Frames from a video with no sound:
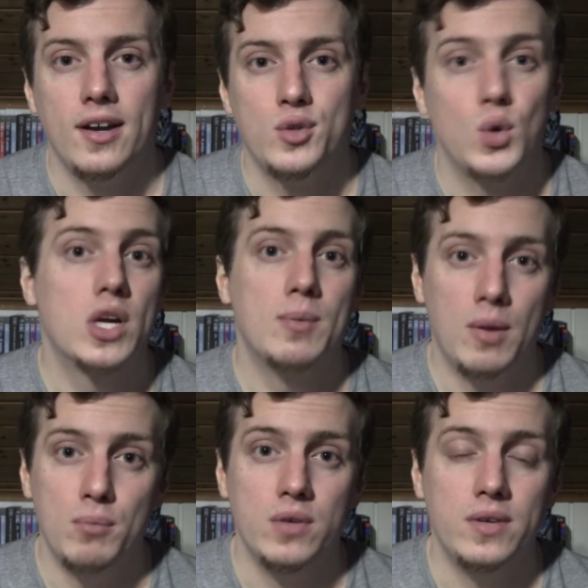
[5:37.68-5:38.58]
talking
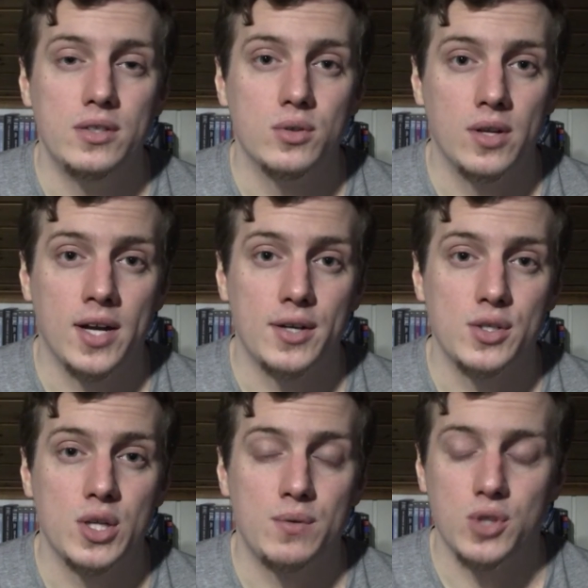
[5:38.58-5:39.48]
about movies and all that kind
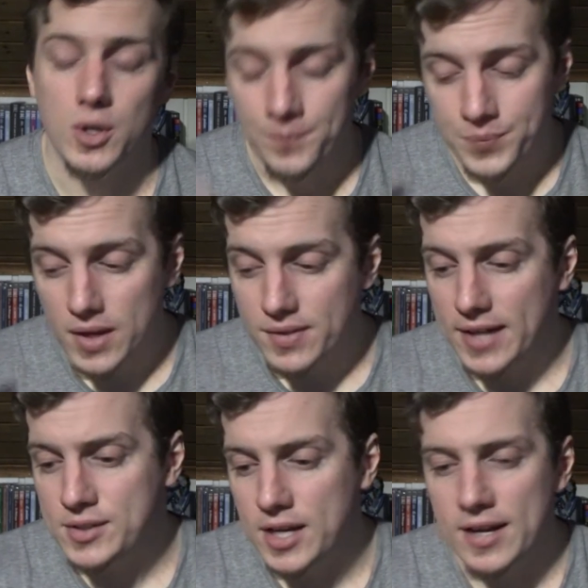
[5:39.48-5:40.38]
of stuff. So
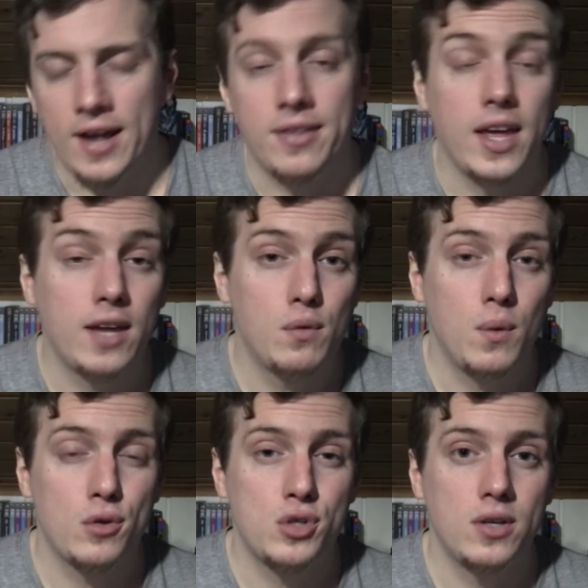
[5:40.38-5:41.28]
that's it. Thank you for
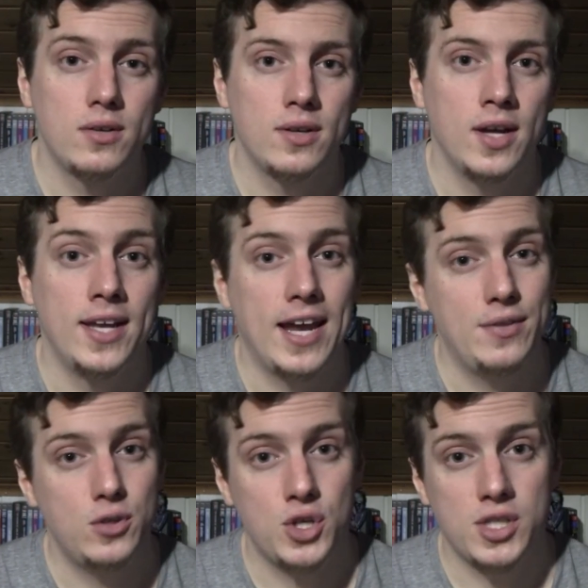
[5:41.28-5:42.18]
watching.
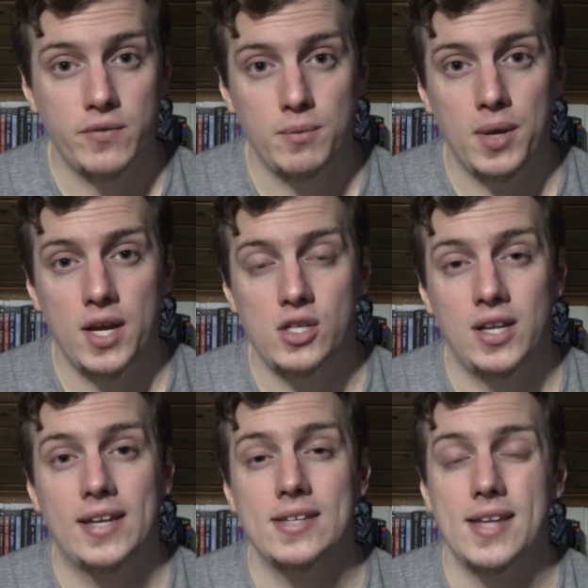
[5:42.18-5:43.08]
Again, the Just Giving page
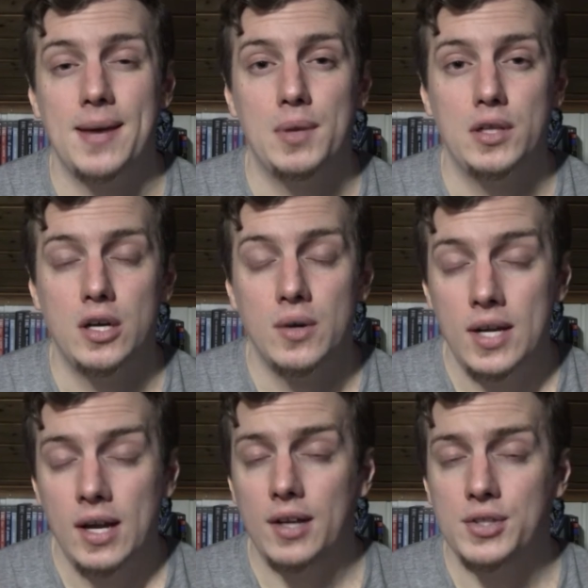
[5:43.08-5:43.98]
link is down below.
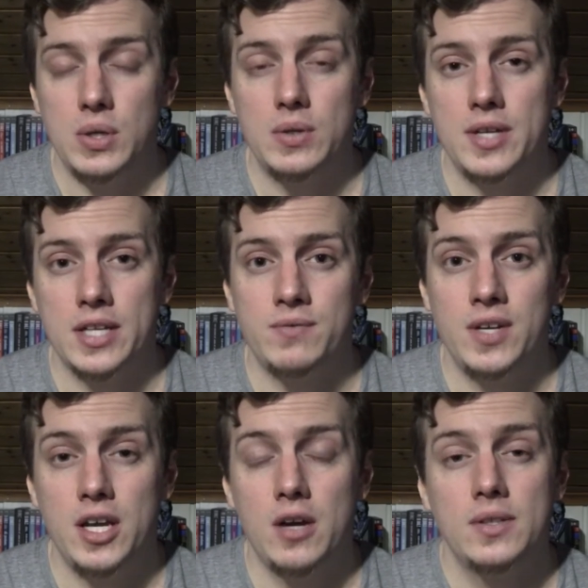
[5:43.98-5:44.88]
I'll see you in the next
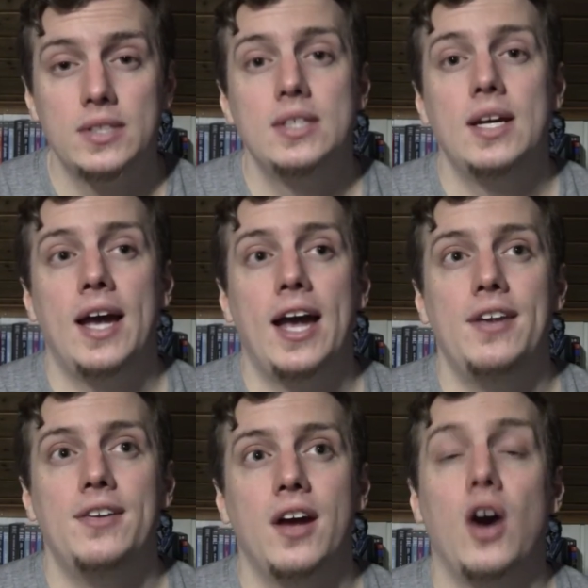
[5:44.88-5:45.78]
video.
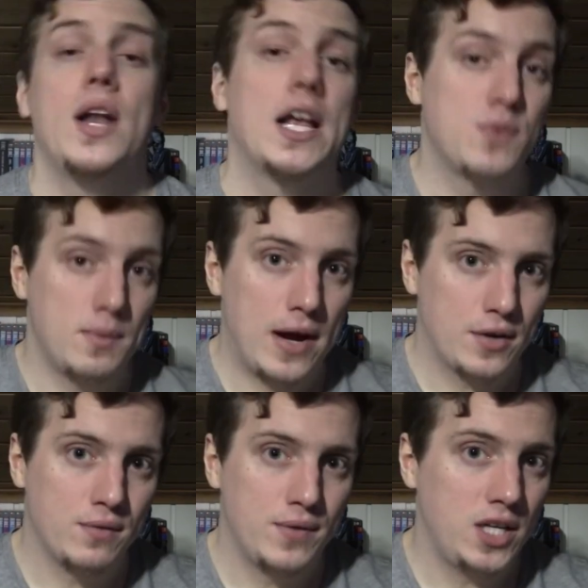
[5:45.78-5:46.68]
And as for the
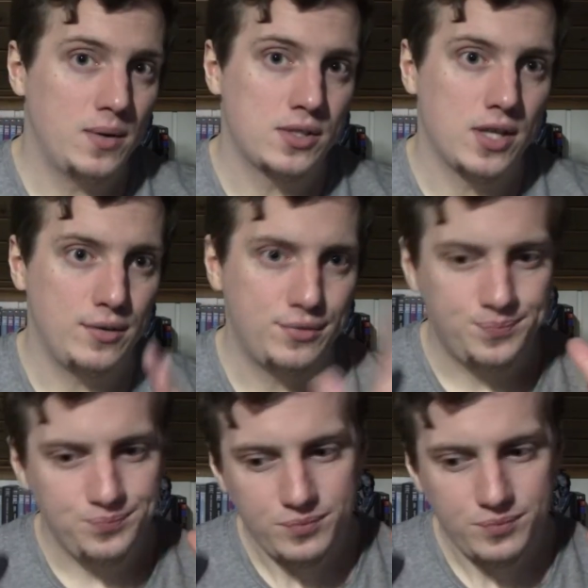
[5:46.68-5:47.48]
marathon video itself,